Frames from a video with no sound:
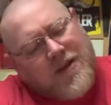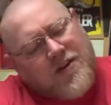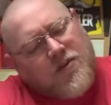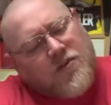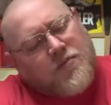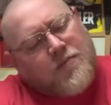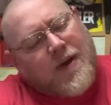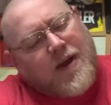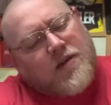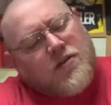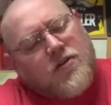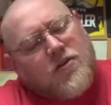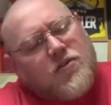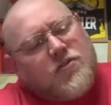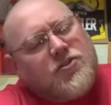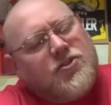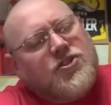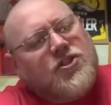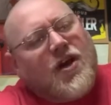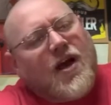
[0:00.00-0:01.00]
to use my little
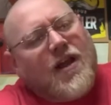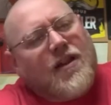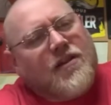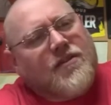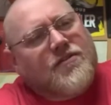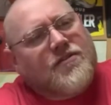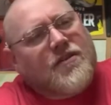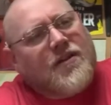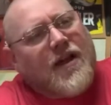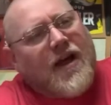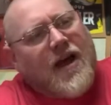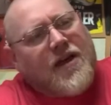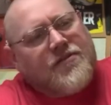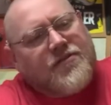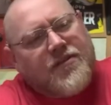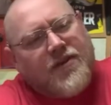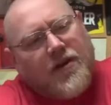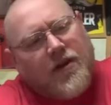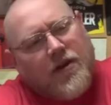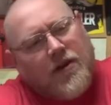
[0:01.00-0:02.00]
chalice glass
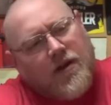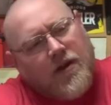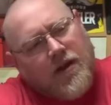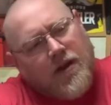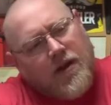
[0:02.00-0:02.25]
here.